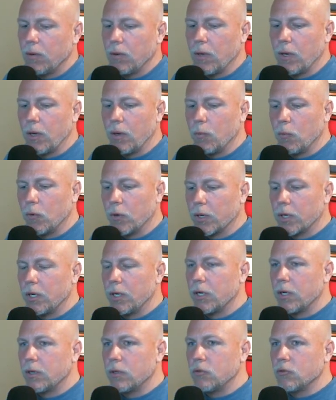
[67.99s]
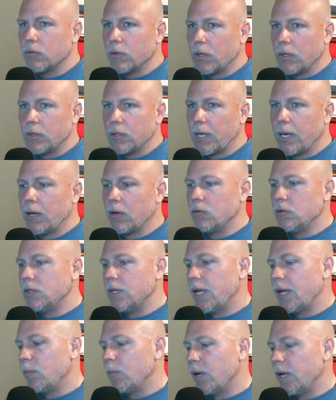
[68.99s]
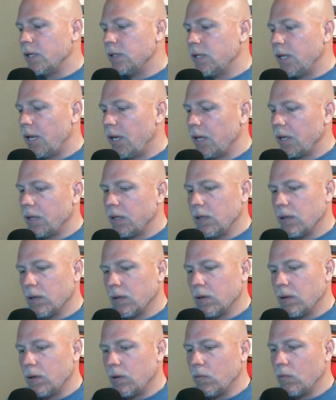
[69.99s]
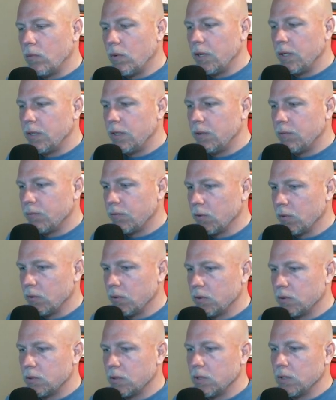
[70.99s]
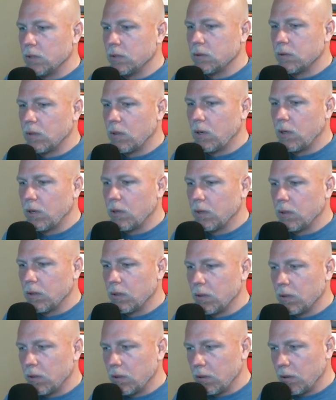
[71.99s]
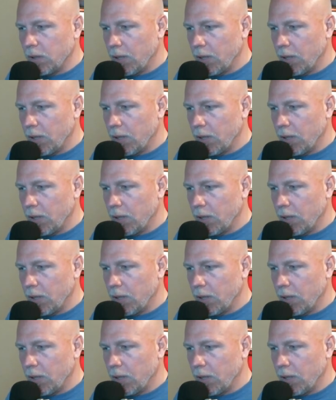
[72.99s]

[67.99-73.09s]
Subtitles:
We're going to drill down day by day on what influences are